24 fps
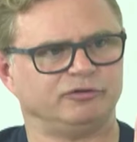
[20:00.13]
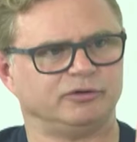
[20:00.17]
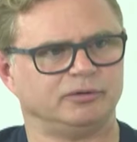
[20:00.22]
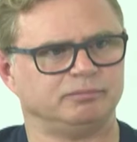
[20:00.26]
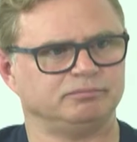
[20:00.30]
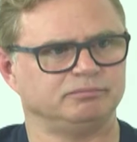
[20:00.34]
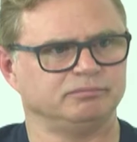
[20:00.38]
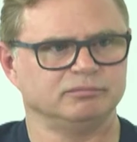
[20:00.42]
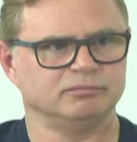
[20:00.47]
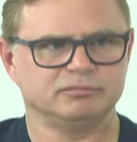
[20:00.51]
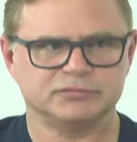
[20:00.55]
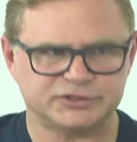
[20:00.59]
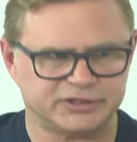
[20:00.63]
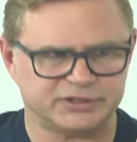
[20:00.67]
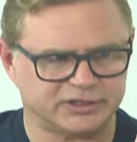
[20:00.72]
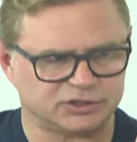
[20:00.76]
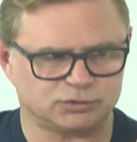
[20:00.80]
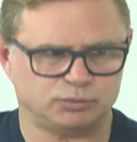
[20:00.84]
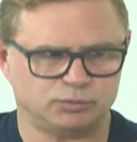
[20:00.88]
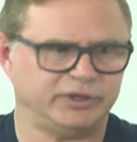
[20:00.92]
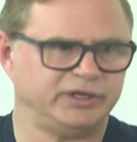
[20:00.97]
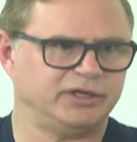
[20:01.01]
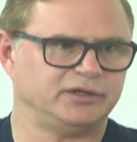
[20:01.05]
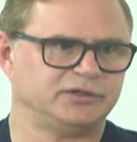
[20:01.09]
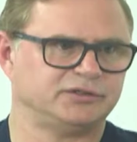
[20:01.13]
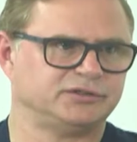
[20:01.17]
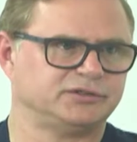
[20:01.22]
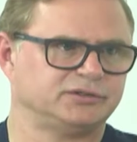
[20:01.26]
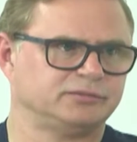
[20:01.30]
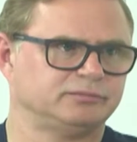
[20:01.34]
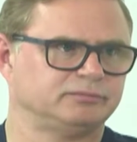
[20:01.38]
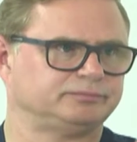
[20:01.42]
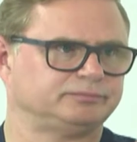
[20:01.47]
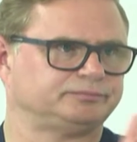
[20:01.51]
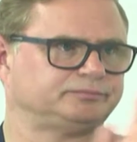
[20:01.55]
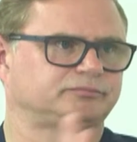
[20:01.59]
for 6
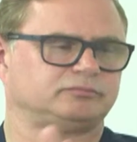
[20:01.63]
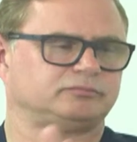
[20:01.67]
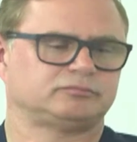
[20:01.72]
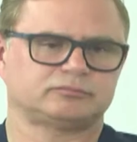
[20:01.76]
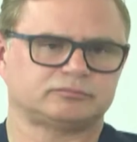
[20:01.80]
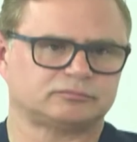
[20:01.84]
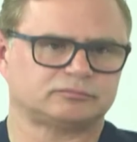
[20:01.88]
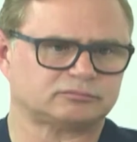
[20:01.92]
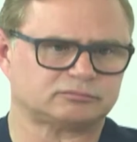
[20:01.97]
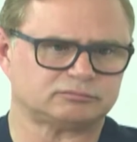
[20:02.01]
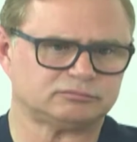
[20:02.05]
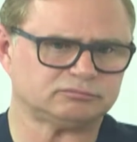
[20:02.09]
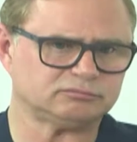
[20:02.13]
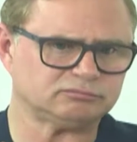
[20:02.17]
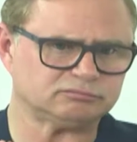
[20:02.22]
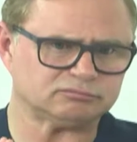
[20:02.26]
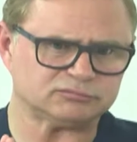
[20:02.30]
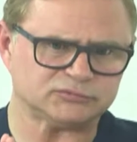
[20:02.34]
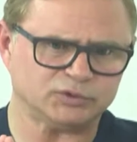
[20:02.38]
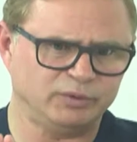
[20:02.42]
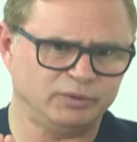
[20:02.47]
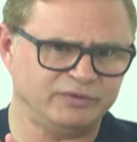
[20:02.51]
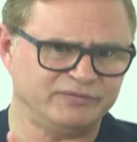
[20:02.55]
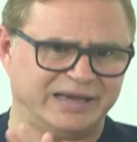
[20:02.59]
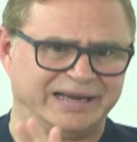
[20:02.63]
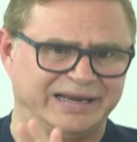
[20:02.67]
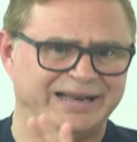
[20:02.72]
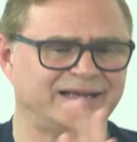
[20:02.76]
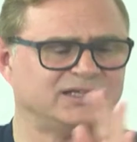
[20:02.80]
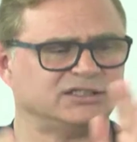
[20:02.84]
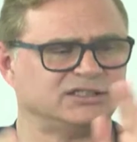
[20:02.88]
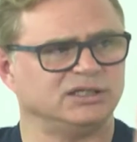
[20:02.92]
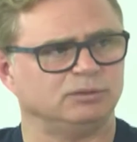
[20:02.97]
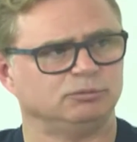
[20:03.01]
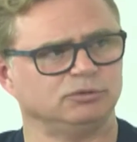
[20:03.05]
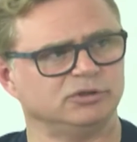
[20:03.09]
weeks. We've had
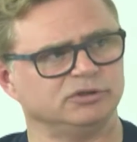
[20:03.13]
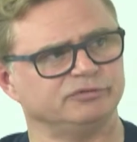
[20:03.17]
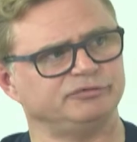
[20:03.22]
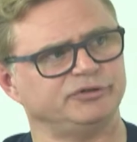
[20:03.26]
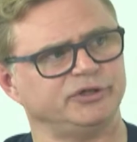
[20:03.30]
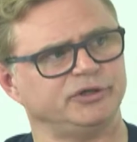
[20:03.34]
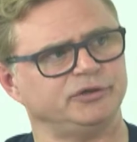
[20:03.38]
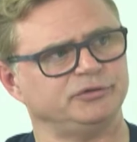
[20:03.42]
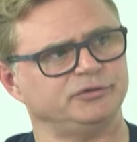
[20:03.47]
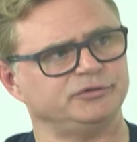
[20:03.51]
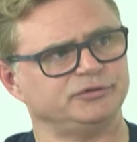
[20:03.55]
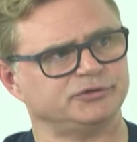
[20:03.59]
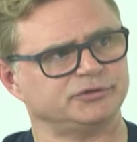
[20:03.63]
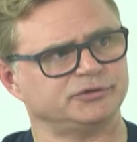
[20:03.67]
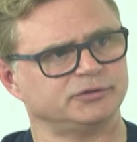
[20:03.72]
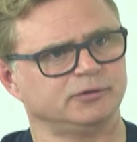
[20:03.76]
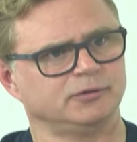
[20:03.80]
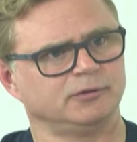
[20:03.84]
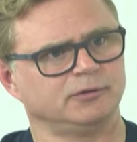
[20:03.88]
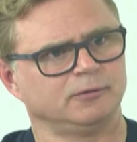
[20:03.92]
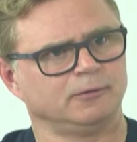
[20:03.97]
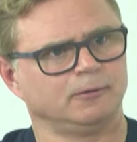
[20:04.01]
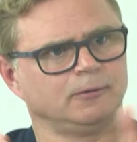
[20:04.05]
X number of views.